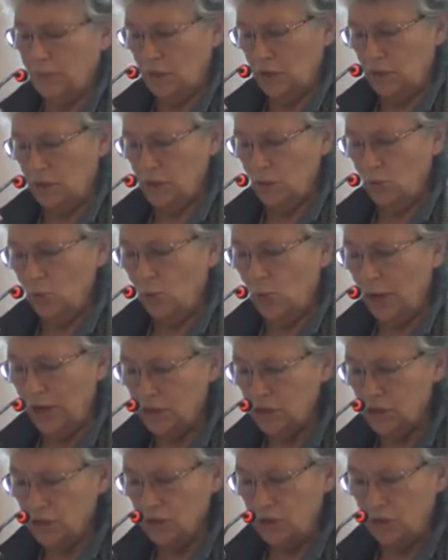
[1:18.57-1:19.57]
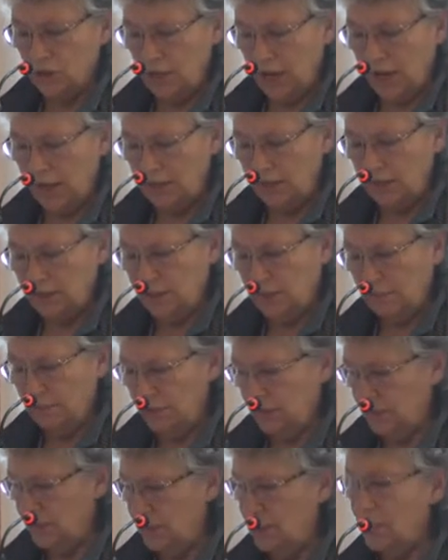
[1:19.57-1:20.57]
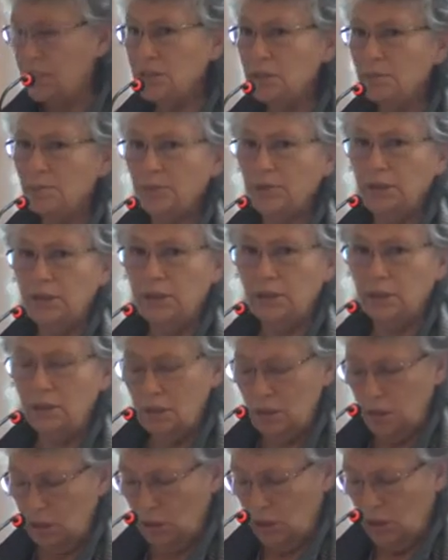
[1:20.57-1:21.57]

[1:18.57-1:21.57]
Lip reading: It's a Western academic discipline,